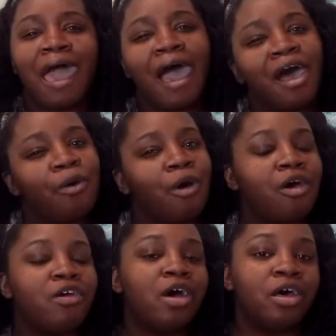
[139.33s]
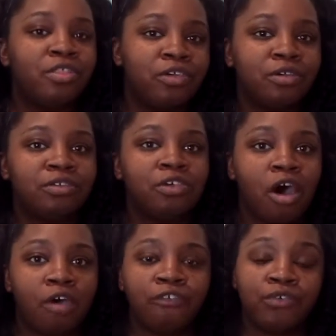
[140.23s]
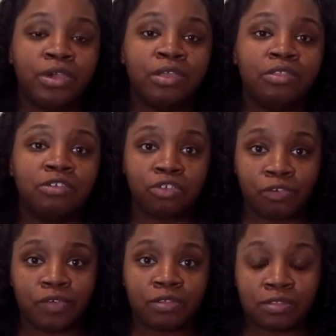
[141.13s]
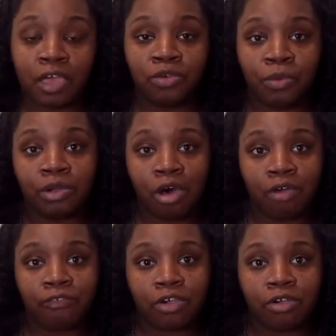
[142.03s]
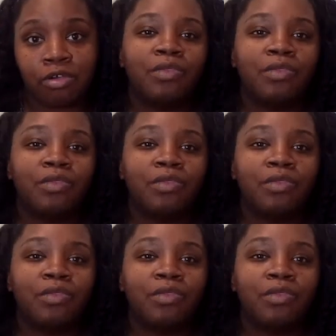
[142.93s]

how are others offering the service that you want to offer?